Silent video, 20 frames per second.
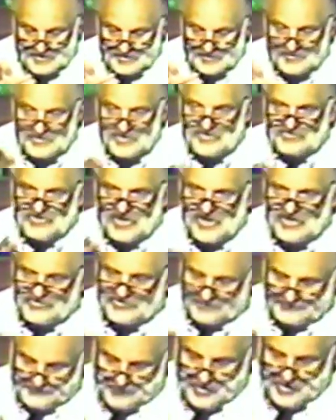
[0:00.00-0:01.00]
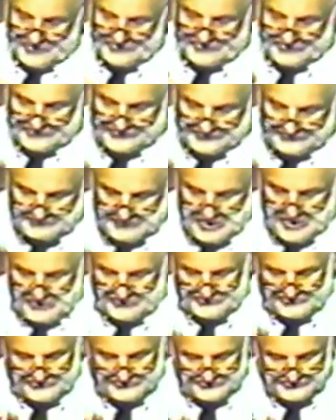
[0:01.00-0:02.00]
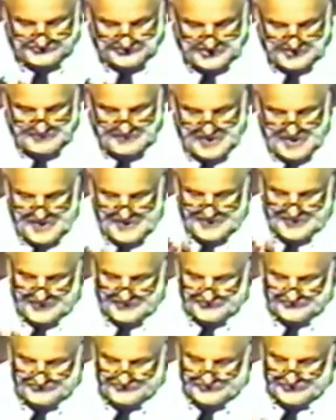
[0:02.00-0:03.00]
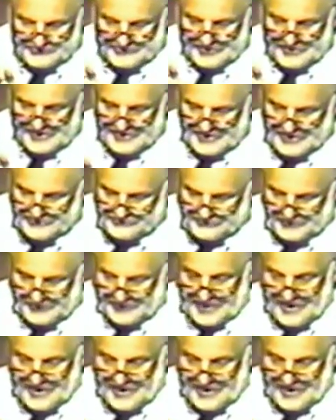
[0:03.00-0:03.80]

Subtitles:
These ancient voices of Moses and Jeremiah understood that in Israel